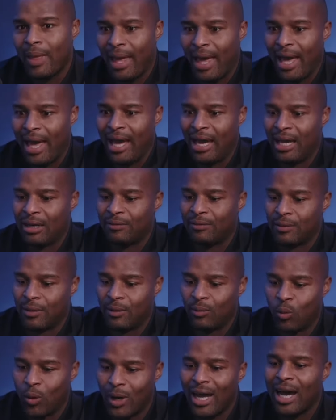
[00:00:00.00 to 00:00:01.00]
And
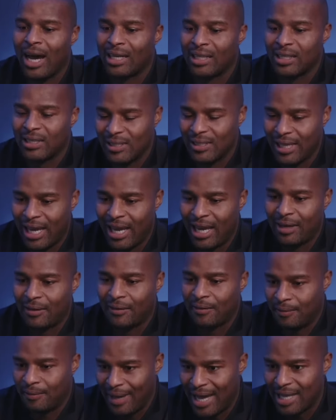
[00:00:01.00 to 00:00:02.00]
from what I understand,
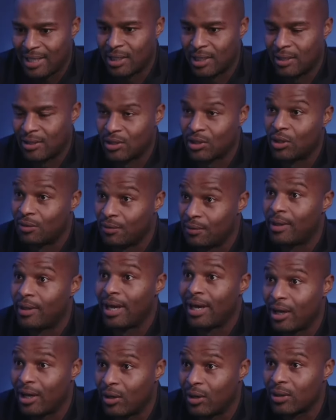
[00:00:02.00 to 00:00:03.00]
fasting is good for your
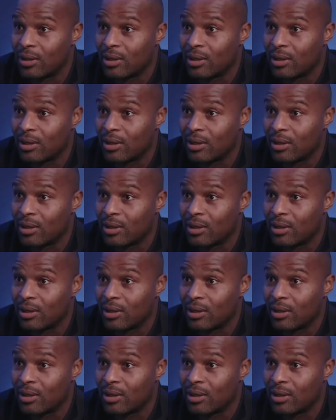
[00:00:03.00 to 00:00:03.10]
health.